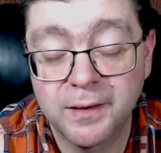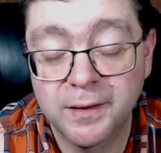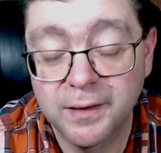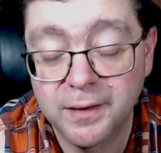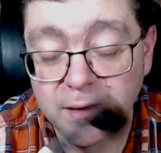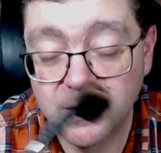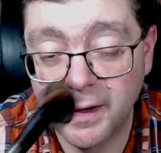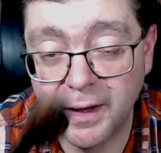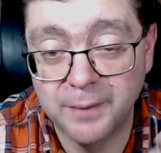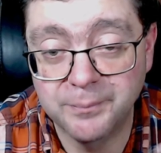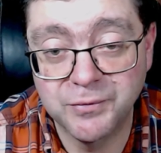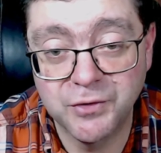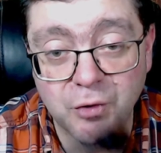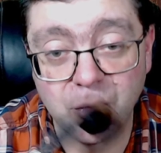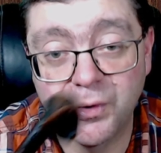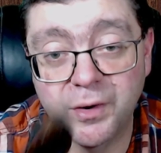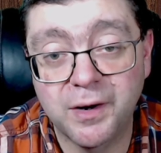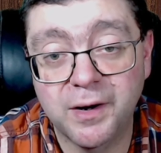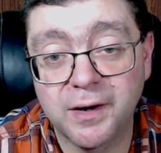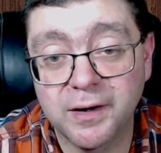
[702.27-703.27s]
I'm
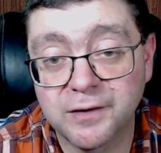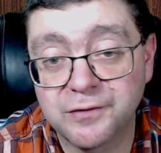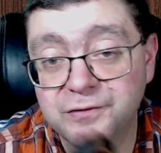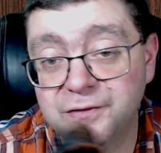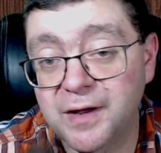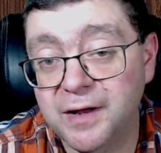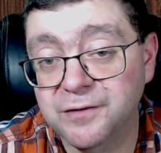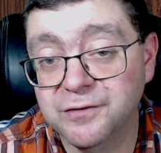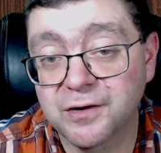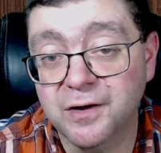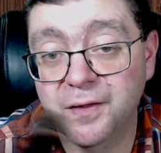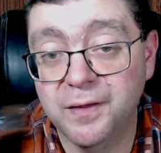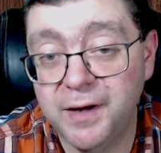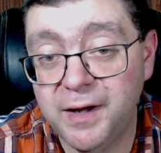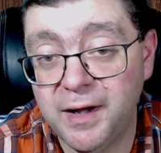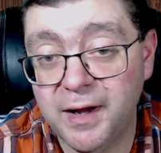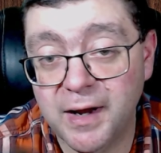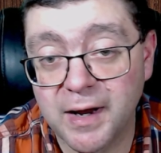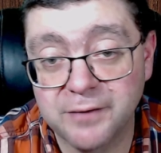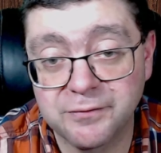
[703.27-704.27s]
doing an extensive
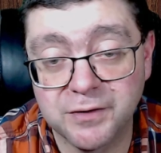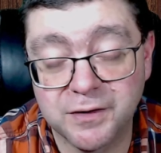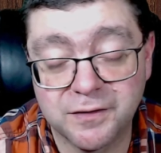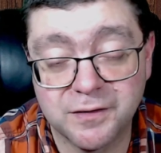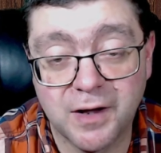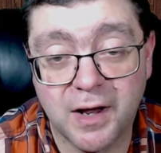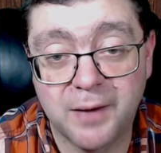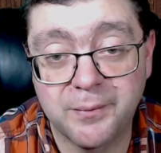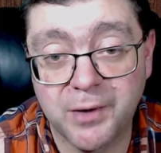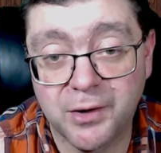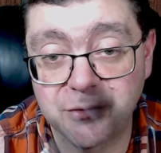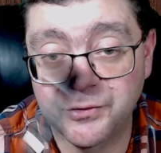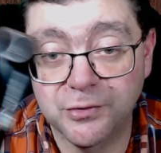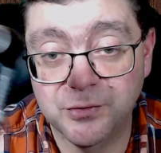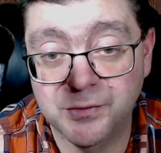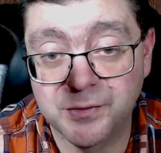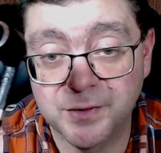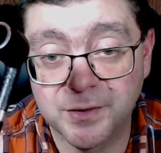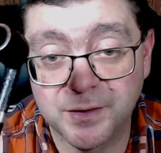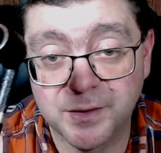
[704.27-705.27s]
cleaning every time. I'll
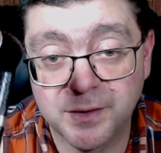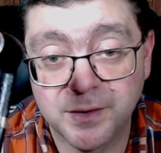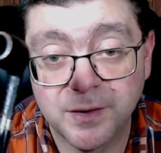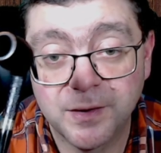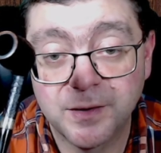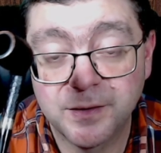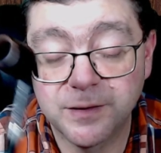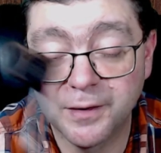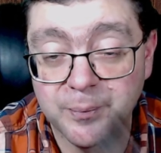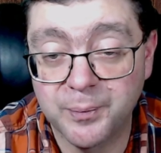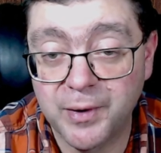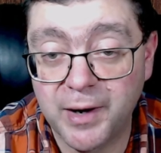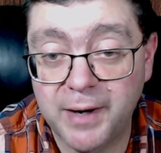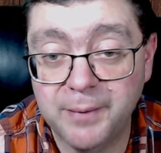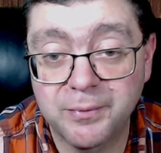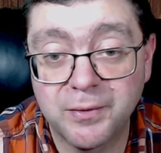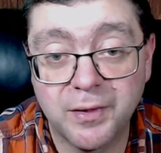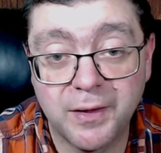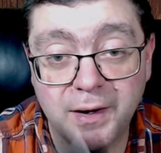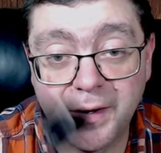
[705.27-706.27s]
do the
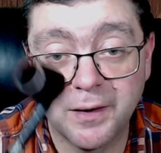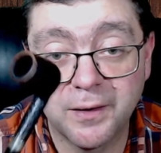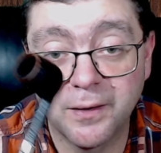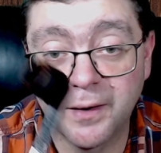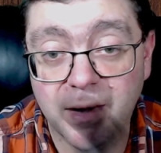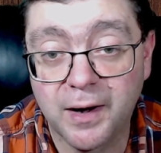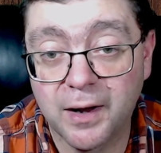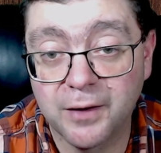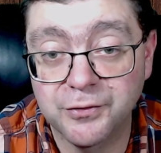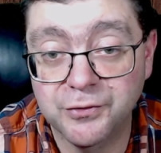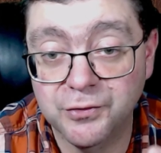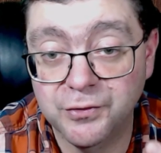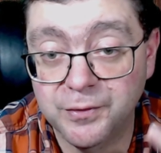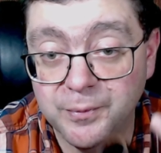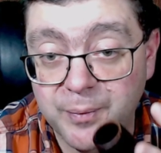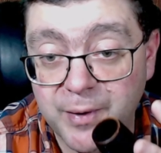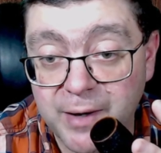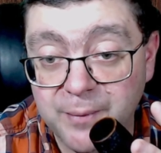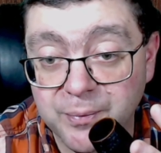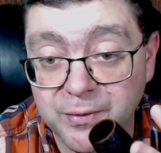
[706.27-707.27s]
pipe cleaner, and I'll do the
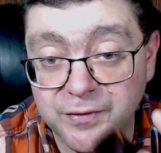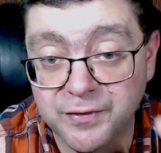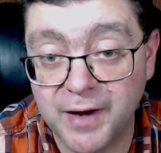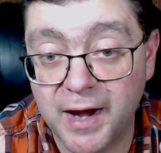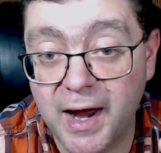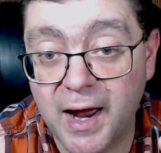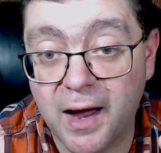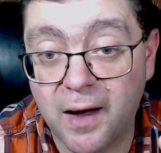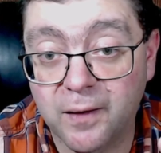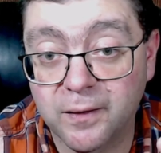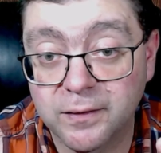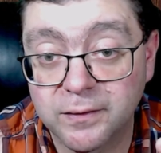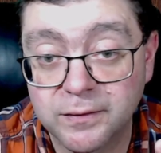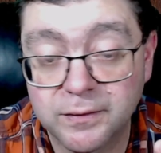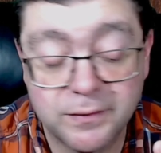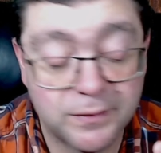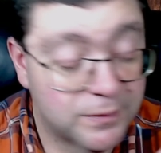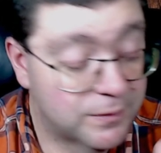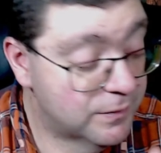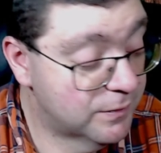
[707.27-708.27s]
paper towel,
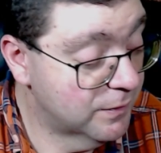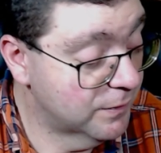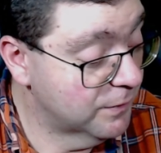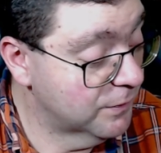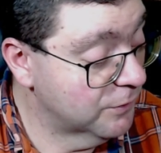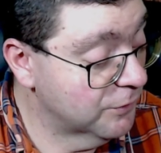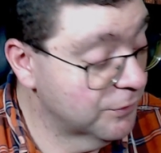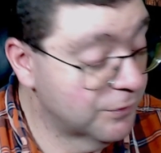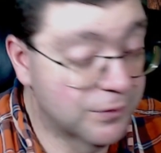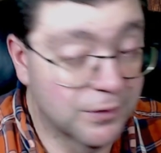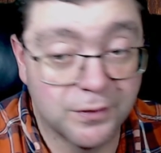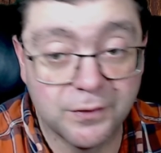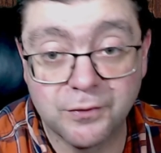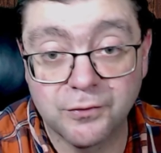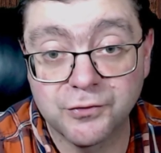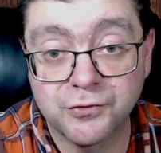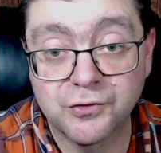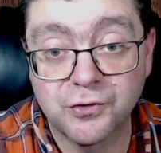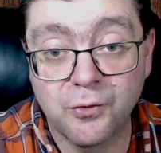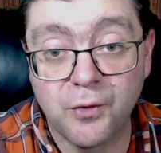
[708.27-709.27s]
the little
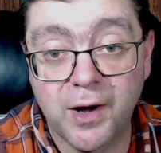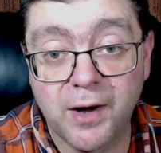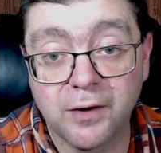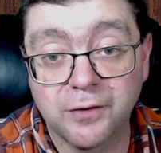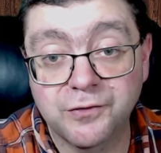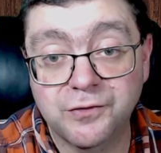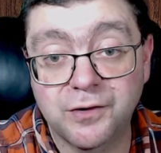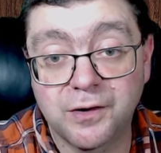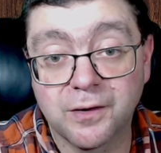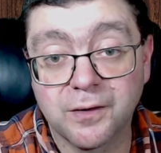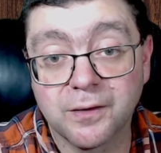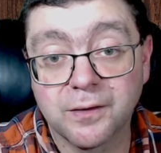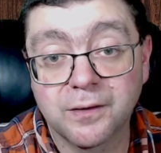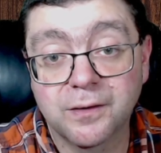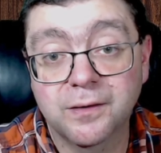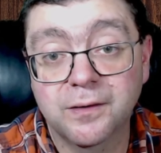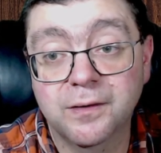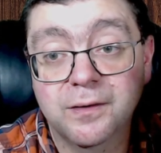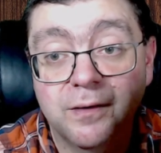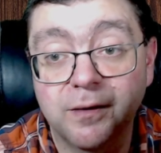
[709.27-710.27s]
squares here.
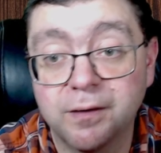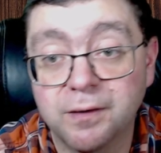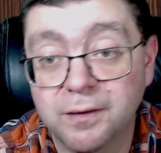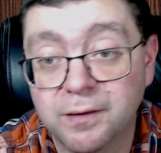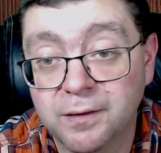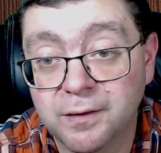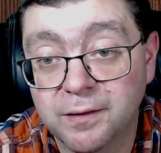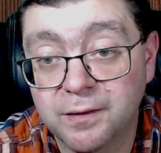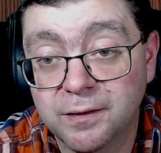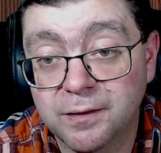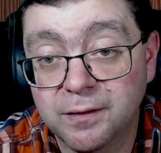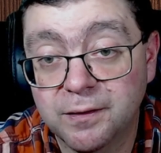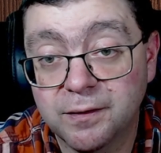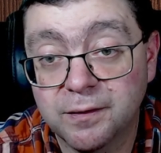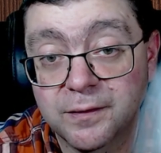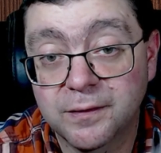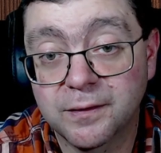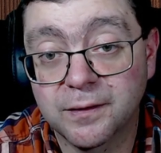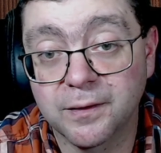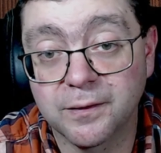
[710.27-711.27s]

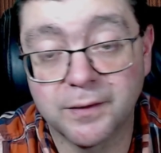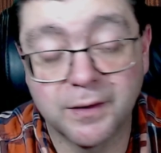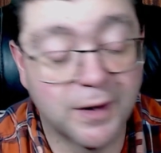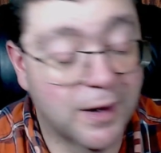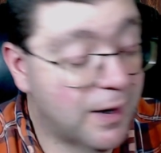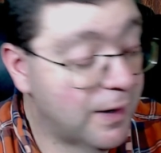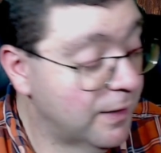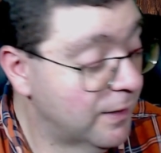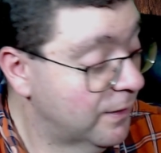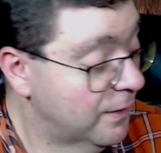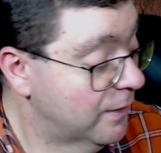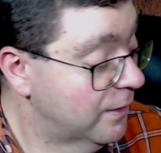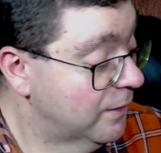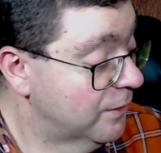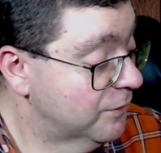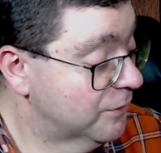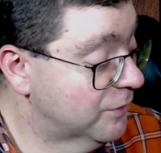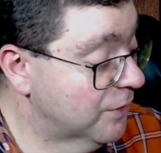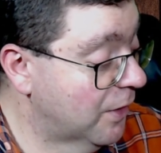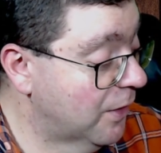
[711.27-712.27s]
Okay,
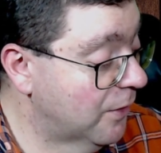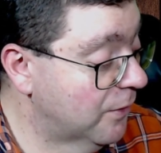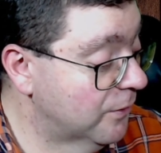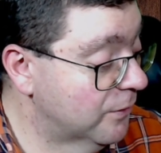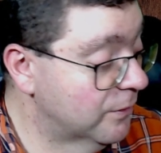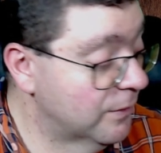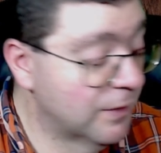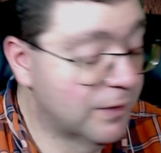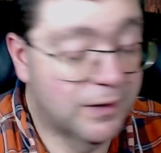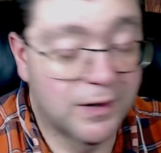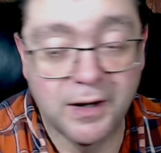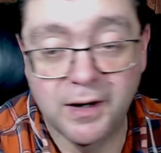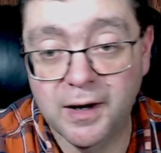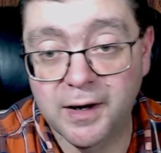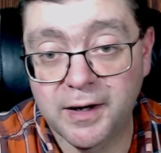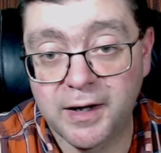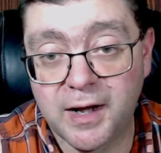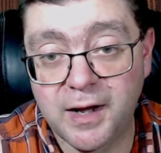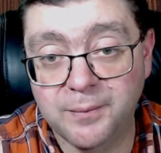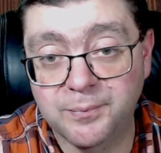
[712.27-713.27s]
so
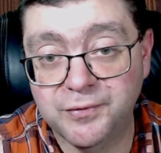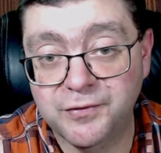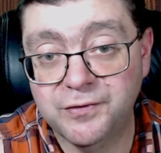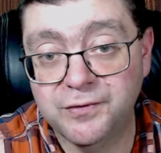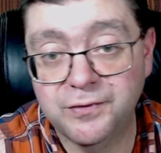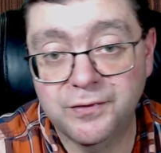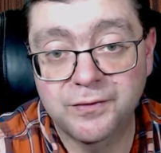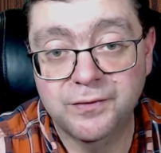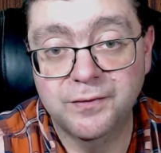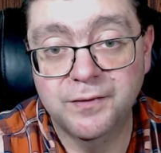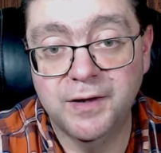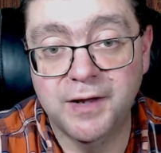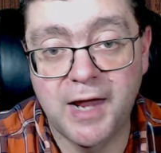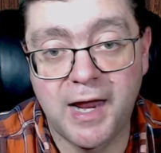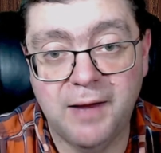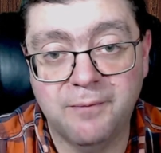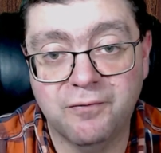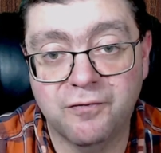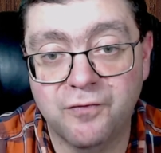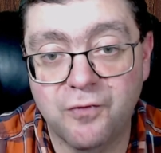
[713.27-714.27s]
it keeps
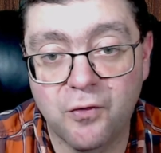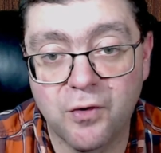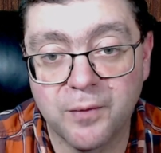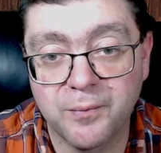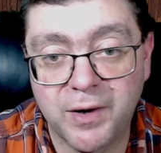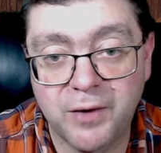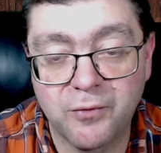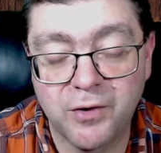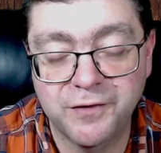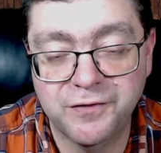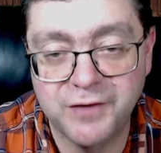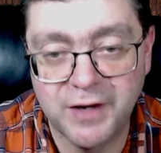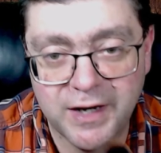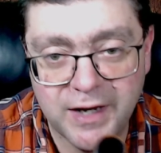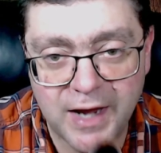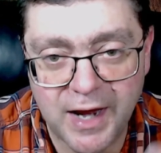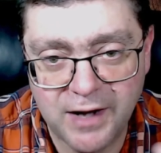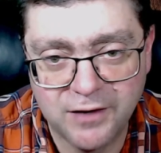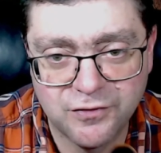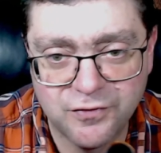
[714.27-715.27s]
cake forming. Once the
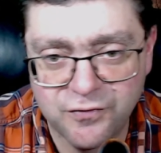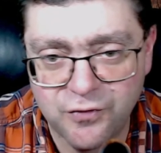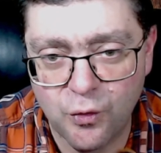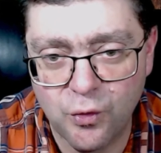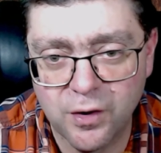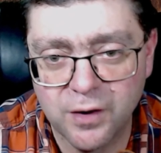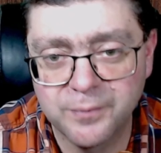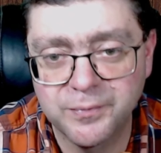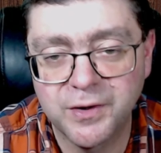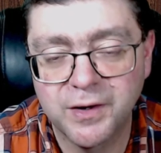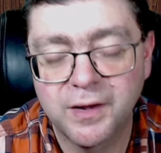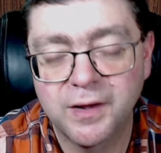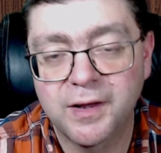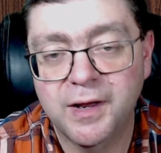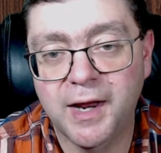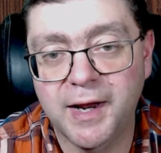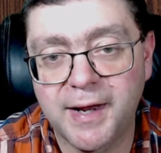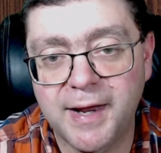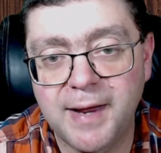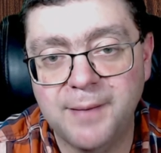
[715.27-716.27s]
cake's formed,
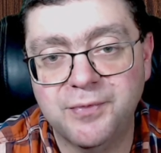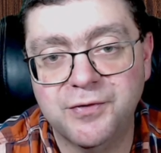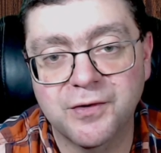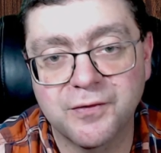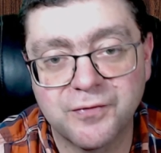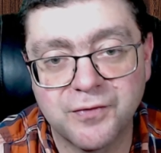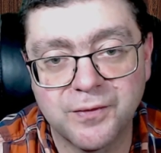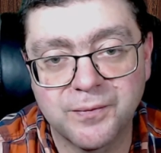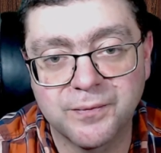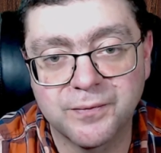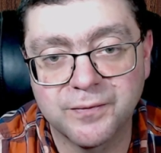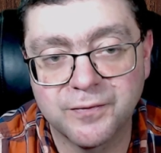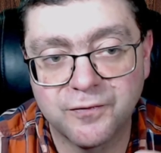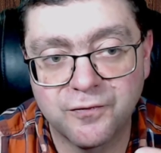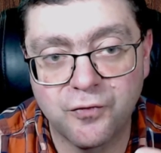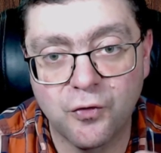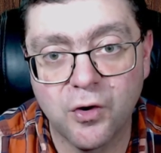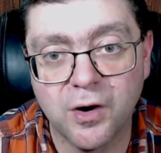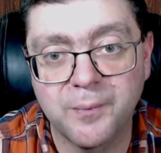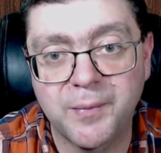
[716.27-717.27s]
it keeps it from
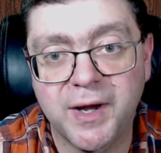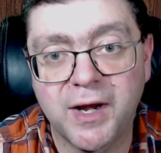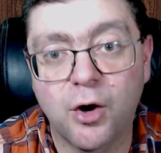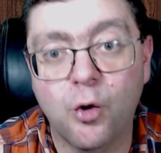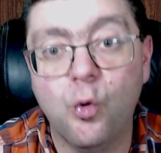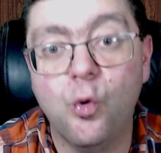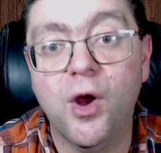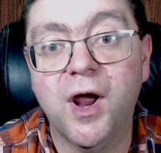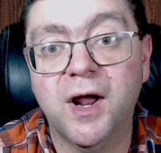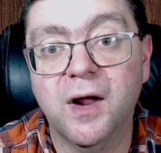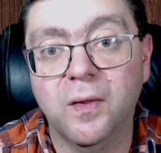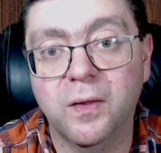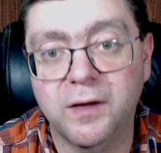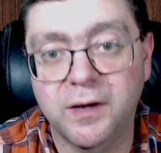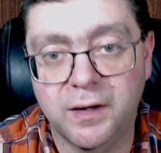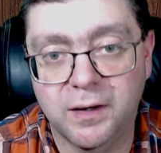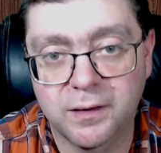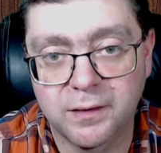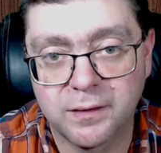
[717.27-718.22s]
forming quickly.